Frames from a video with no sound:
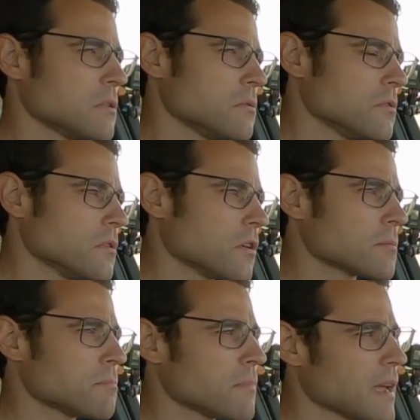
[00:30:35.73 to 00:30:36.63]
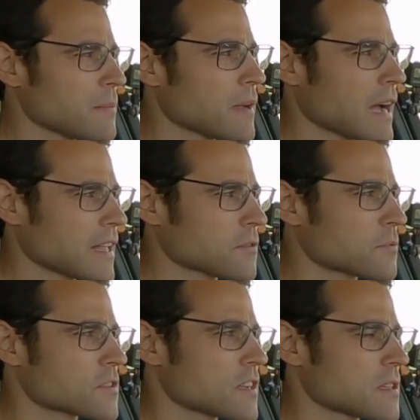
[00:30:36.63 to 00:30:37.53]
not maybe
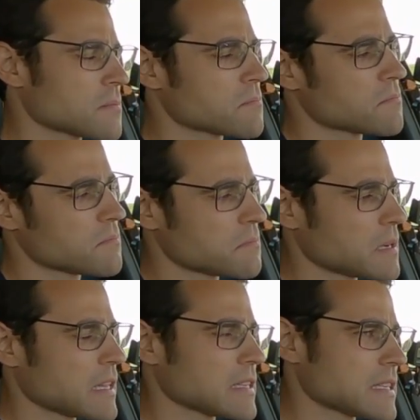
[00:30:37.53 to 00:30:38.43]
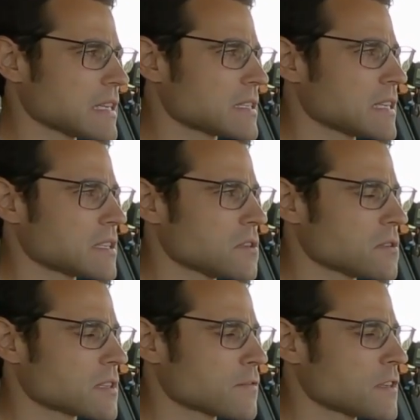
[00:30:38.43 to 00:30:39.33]
100%, but let's say 60 to
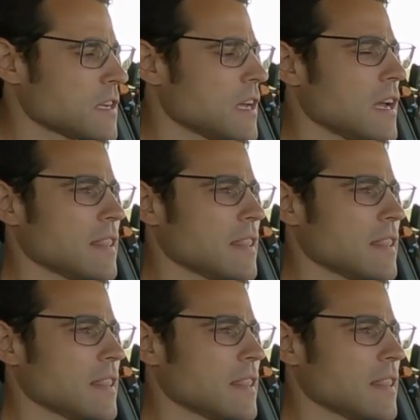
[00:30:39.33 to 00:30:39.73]
70.